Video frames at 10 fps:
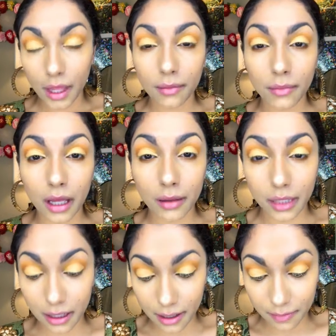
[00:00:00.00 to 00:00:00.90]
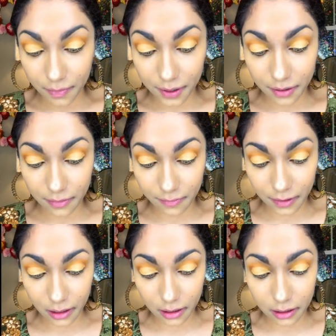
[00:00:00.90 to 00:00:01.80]
Mama ain't
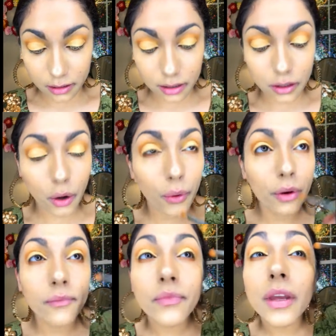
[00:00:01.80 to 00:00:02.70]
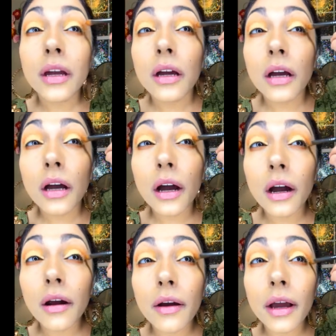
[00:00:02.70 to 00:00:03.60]
perfect. All
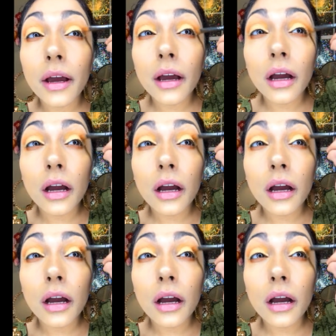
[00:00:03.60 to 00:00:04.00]
right.